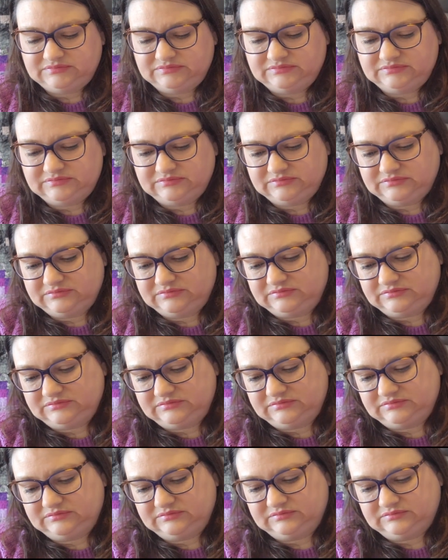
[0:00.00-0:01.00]

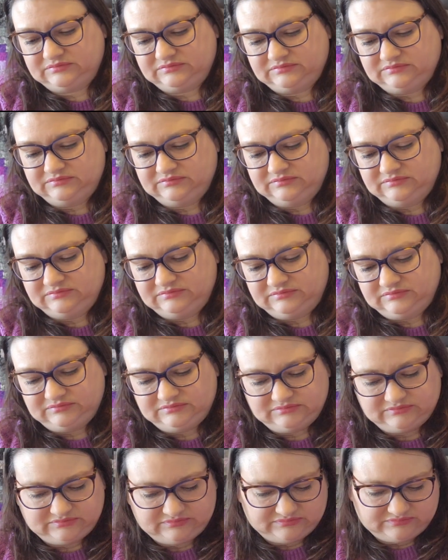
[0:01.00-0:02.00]

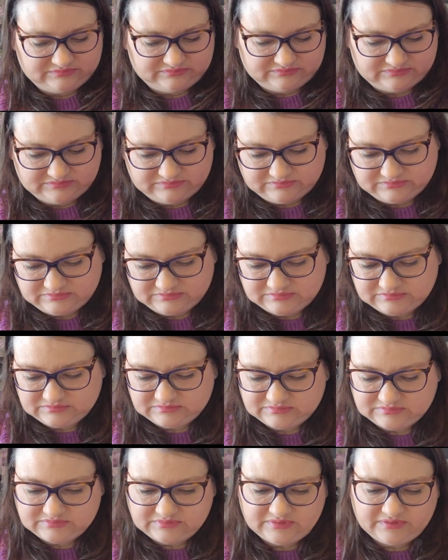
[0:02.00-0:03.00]

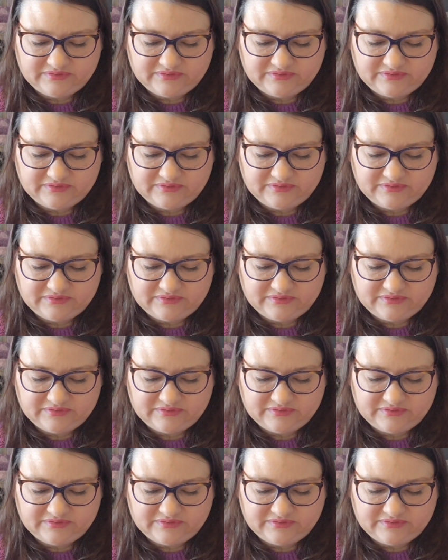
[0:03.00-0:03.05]
No one is speaking in this clip.